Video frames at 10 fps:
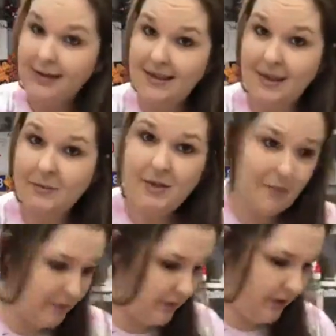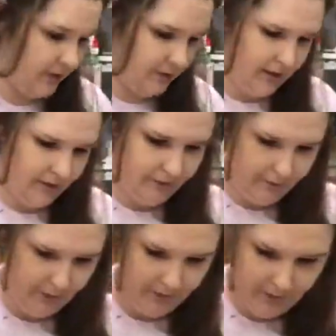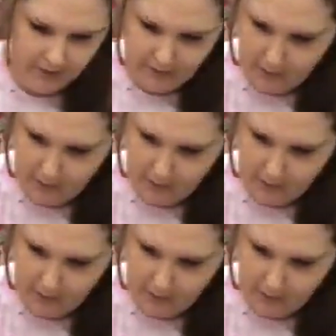Seems to be working okay for me at the